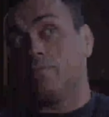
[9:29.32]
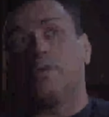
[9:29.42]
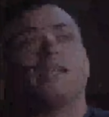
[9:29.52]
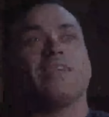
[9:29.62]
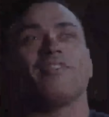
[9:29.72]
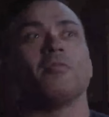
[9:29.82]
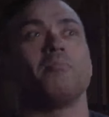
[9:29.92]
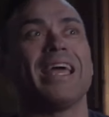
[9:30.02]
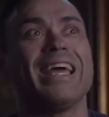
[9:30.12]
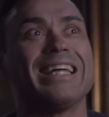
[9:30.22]
we didn't even have a
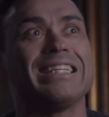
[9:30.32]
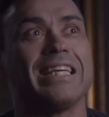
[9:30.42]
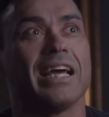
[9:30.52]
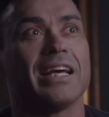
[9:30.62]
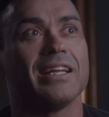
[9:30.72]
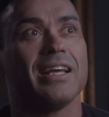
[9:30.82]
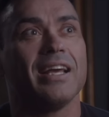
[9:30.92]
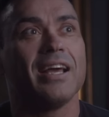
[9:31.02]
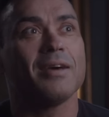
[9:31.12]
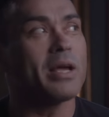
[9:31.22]
band yet
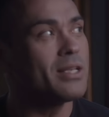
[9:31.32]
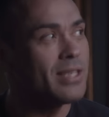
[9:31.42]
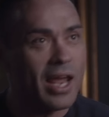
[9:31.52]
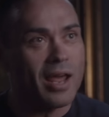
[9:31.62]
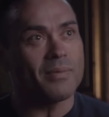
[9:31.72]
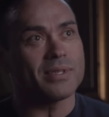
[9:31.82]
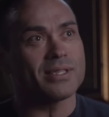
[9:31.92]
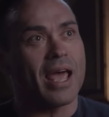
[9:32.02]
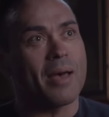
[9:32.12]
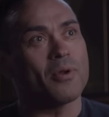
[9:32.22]
like, damn, this
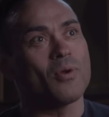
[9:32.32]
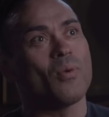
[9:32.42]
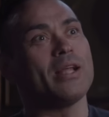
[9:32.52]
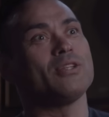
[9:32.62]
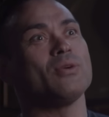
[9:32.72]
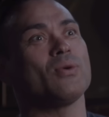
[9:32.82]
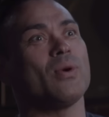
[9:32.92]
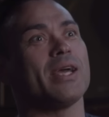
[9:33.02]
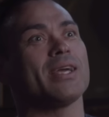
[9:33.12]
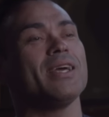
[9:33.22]
is happening way too
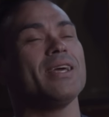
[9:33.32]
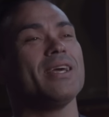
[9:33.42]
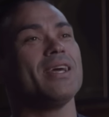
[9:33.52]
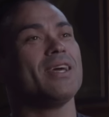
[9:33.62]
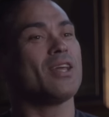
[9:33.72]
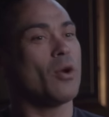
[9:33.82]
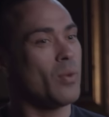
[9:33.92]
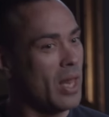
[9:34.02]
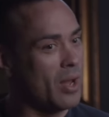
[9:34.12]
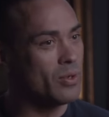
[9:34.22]
quick. They go,
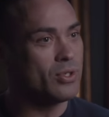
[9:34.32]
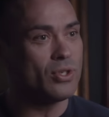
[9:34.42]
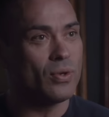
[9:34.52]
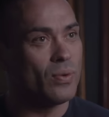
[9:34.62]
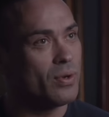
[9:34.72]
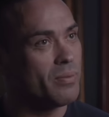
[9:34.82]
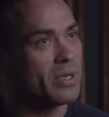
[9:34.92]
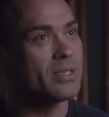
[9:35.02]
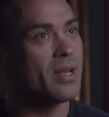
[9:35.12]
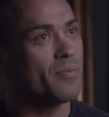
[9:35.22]
we like what you're doing. You're
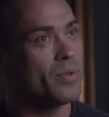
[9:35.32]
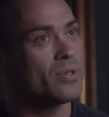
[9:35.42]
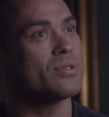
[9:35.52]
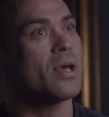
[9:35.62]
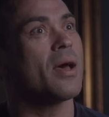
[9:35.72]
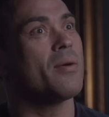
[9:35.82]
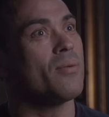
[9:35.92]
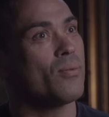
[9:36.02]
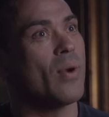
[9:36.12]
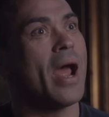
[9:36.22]
mixing up this uh,
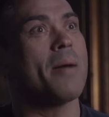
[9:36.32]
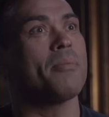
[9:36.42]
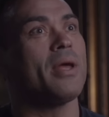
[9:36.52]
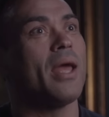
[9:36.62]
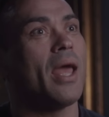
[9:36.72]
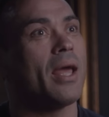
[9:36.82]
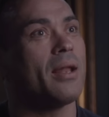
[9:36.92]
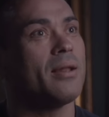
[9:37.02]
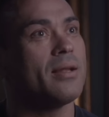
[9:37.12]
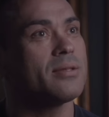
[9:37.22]
rap
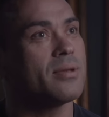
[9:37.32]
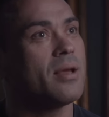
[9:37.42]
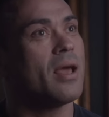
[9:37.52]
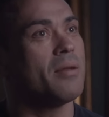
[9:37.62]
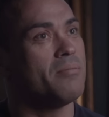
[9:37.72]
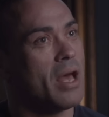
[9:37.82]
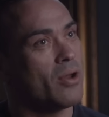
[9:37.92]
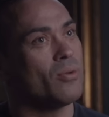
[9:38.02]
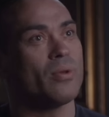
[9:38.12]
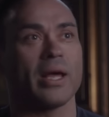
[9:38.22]
and this and
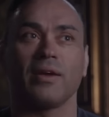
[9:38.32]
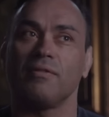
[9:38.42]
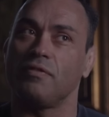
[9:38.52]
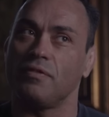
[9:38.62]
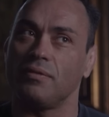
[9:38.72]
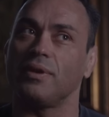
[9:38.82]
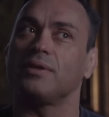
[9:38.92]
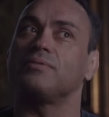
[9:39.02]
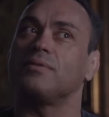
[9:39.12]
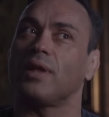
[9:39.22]
metal. Like,
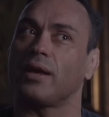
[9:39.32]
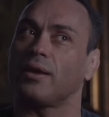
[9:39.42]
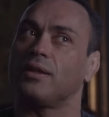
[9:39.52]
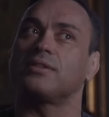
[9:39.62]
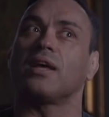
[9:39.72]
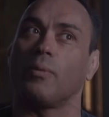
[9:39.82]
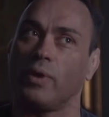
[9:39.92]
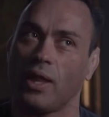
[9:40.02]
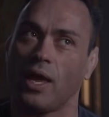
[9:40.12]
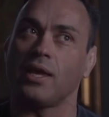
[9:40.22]
like uh,
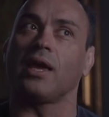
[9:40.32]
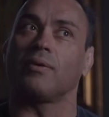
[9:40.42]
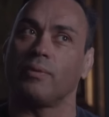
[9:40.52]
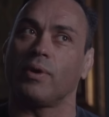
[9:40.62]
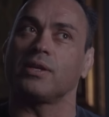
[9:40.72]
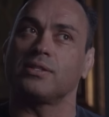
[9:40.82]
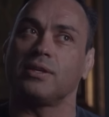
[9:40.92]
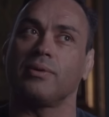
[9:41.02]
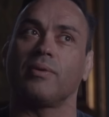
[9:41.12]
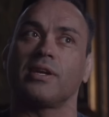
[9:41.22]
we like it. We want to see.
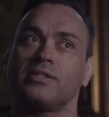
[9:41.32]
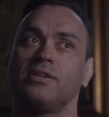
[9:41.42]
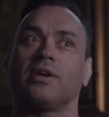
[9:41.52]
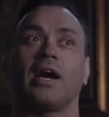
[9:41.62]
We want to see you